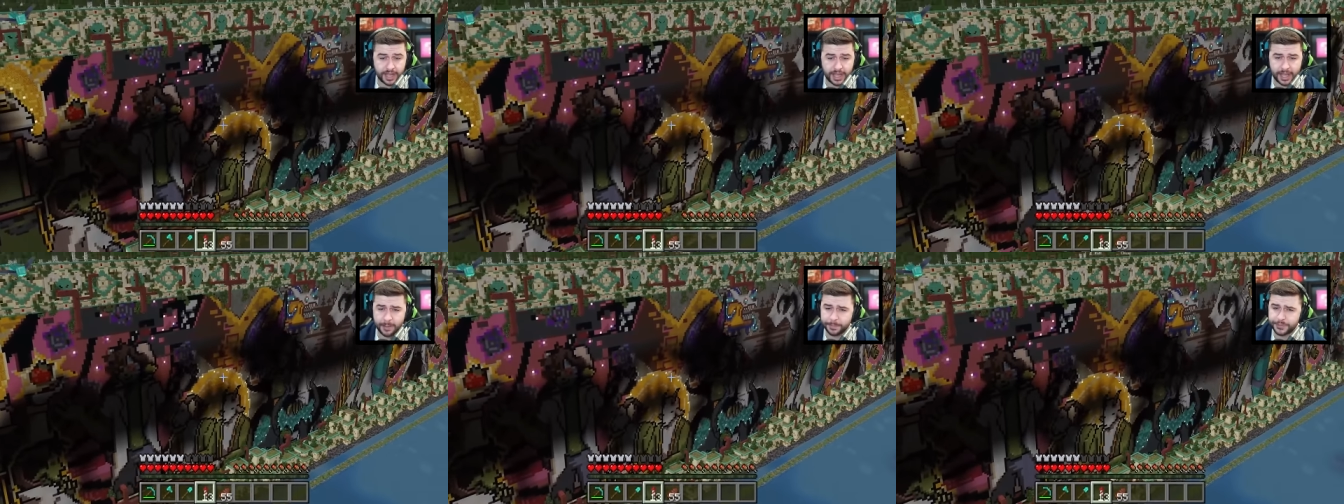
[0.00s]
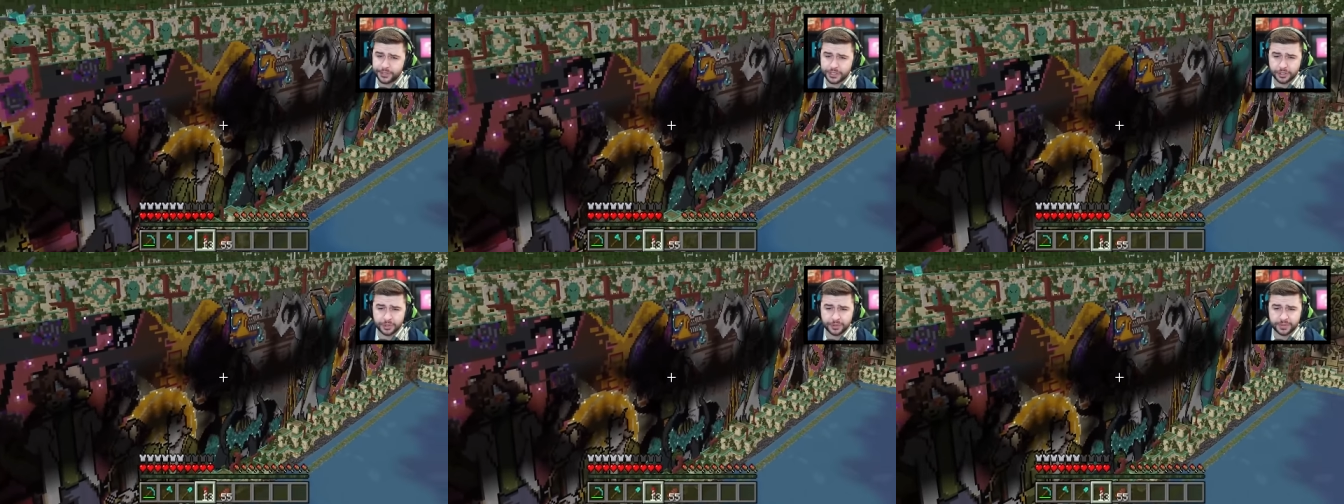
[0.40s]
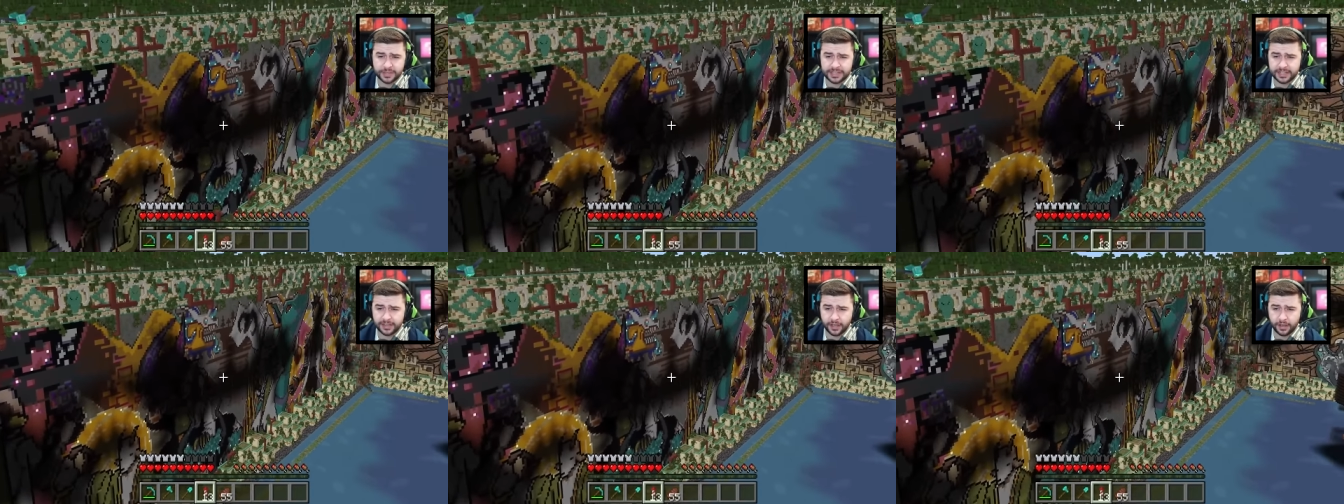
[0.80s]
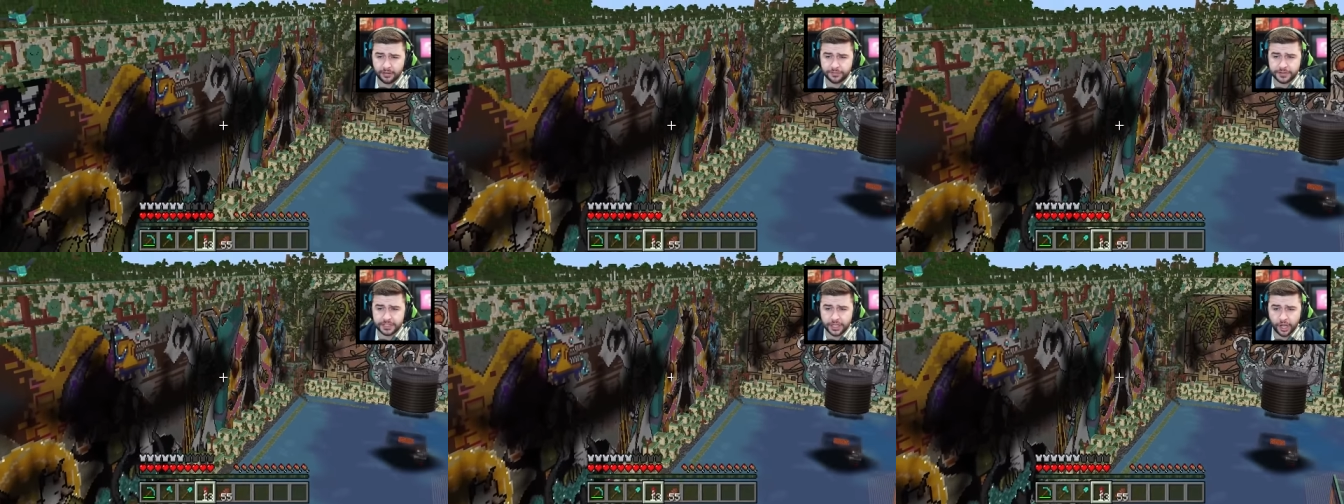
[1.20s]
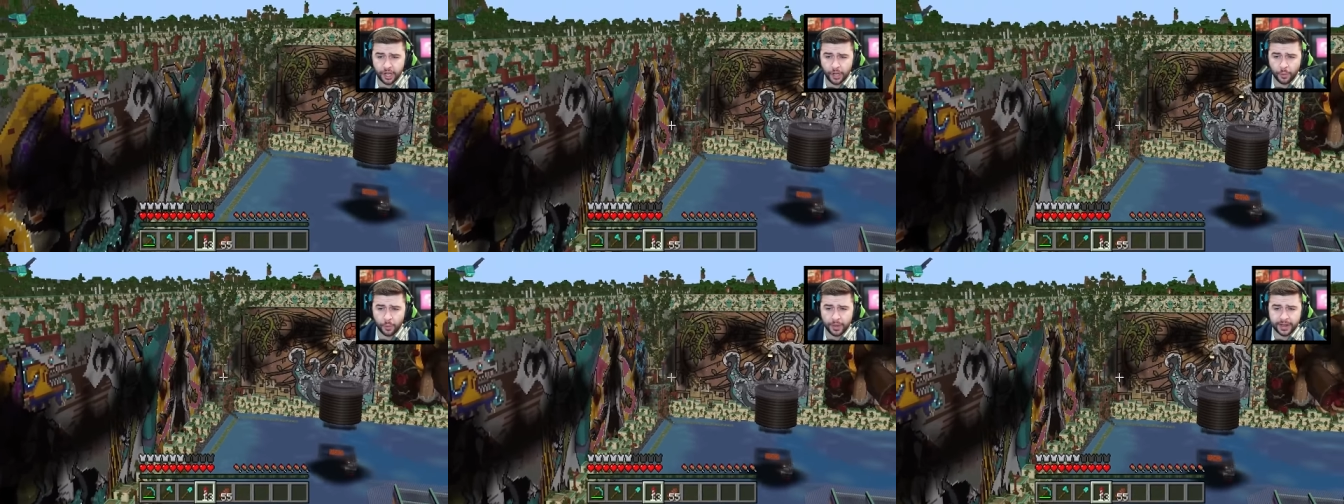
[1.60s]
absolutely love the
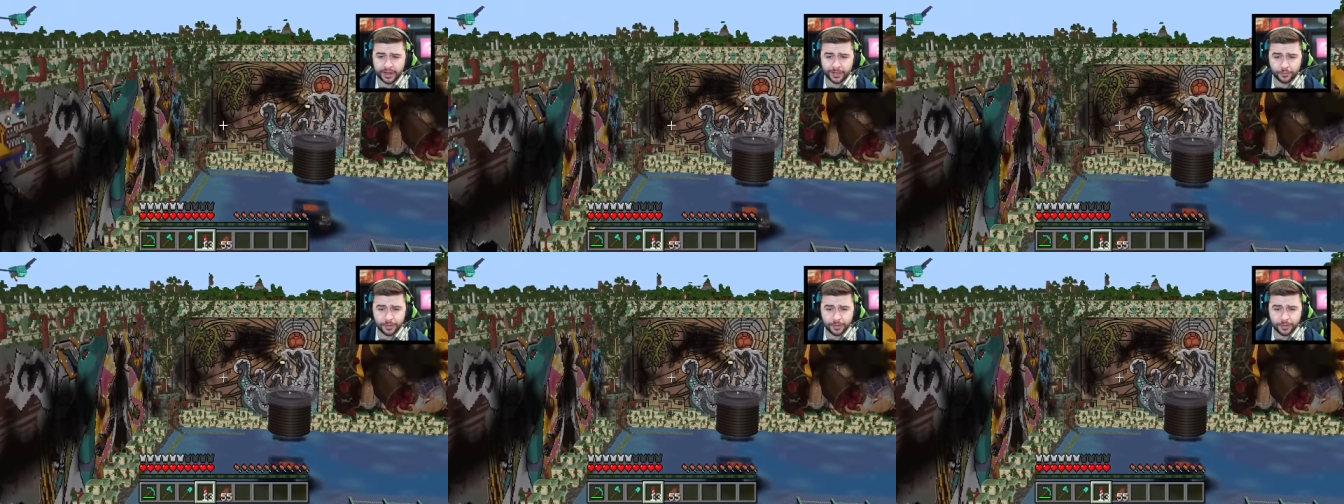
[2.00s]
artwork